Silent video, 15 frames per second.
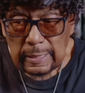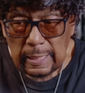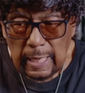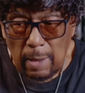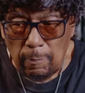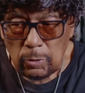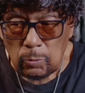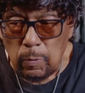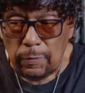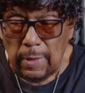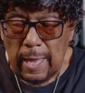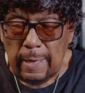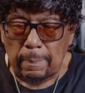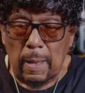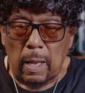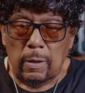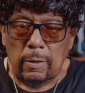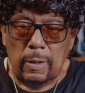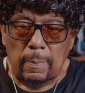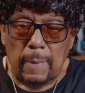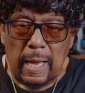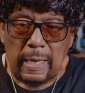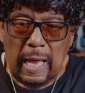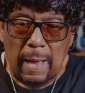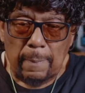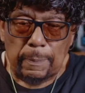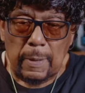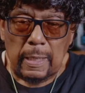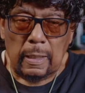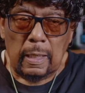that I was with Hank Ballard and them, I
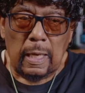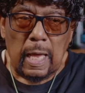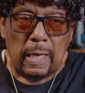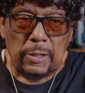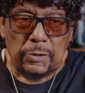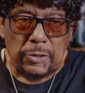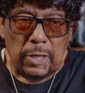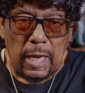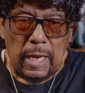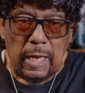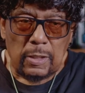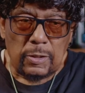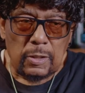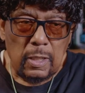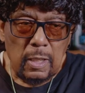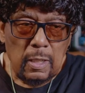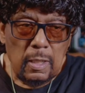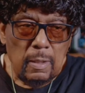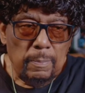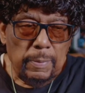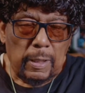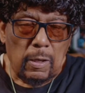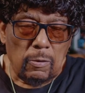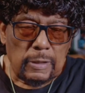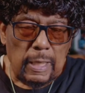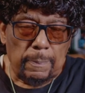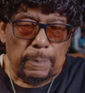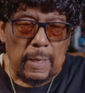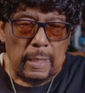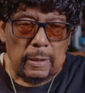played a lot of jazz because they
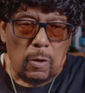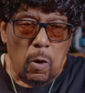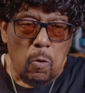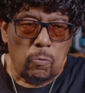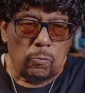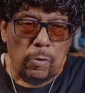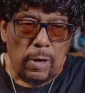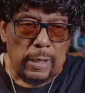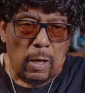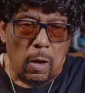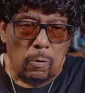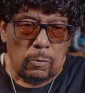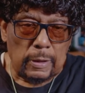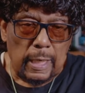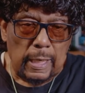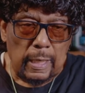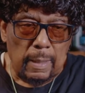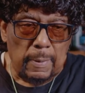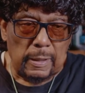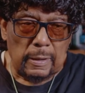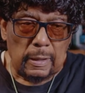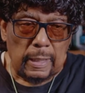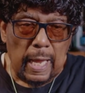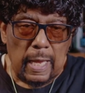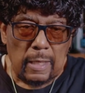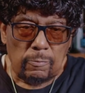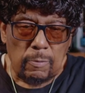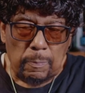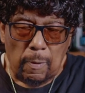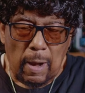played Coltrane all day. I mean, the
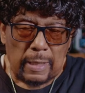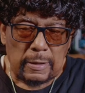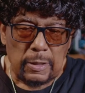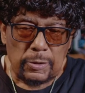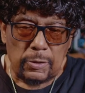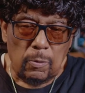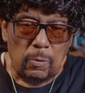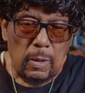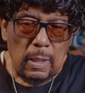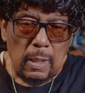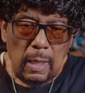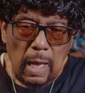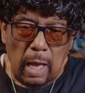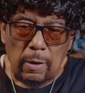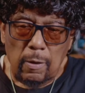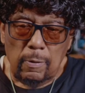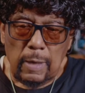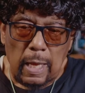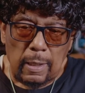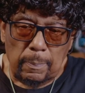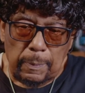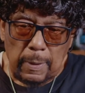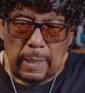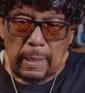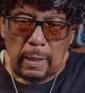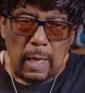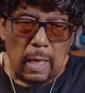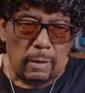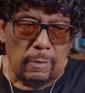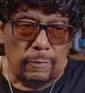guys would practice, so I learned how to play a
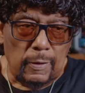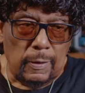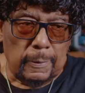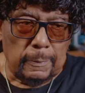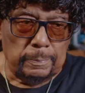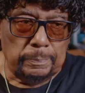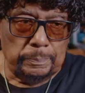lot of